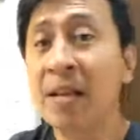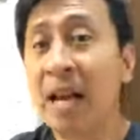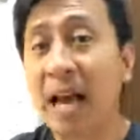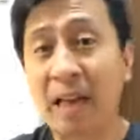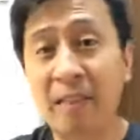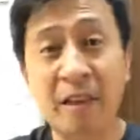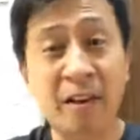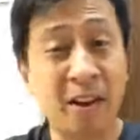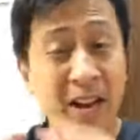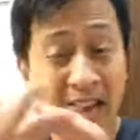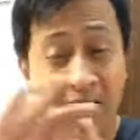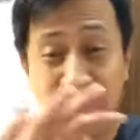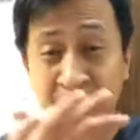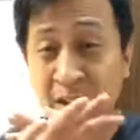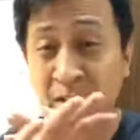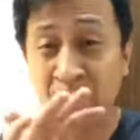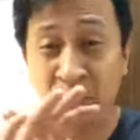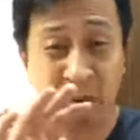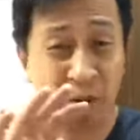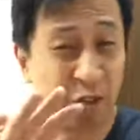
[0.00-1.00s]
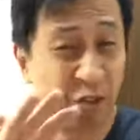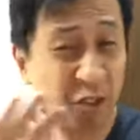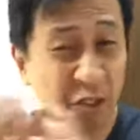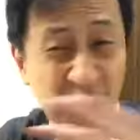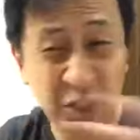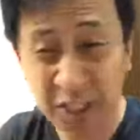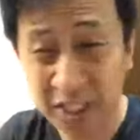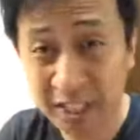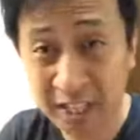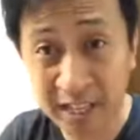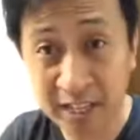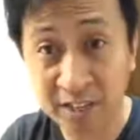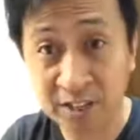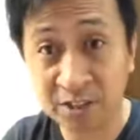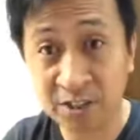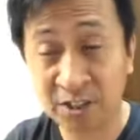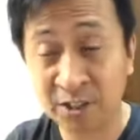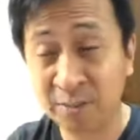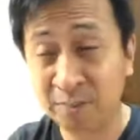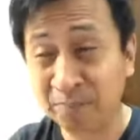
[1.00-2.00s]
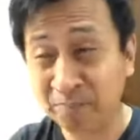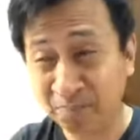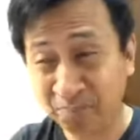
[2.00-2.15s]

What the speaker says: And then for 3 years,